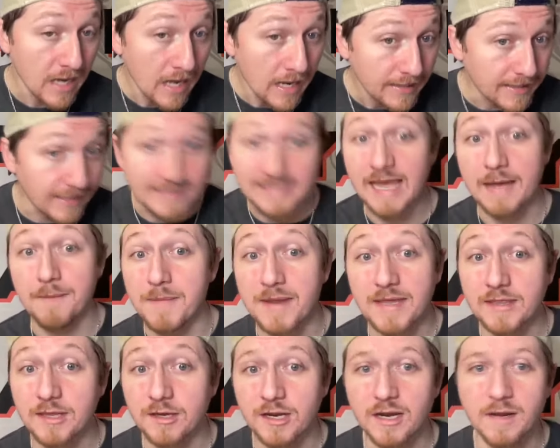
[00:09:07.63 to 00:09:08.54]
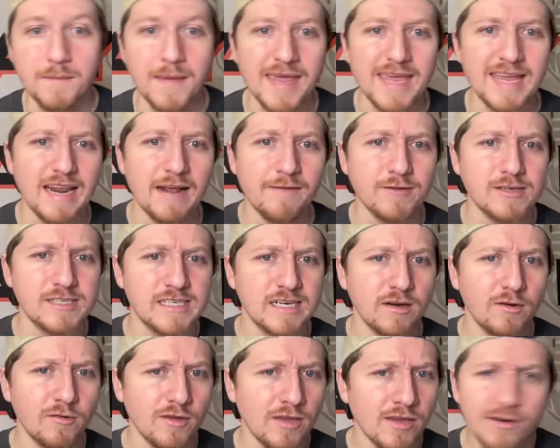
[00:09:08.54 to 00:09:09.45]
Does that mean they're going to make it every
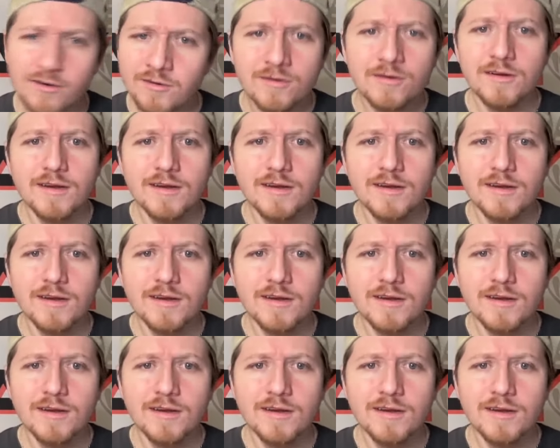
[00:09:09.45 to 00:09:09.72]
single year?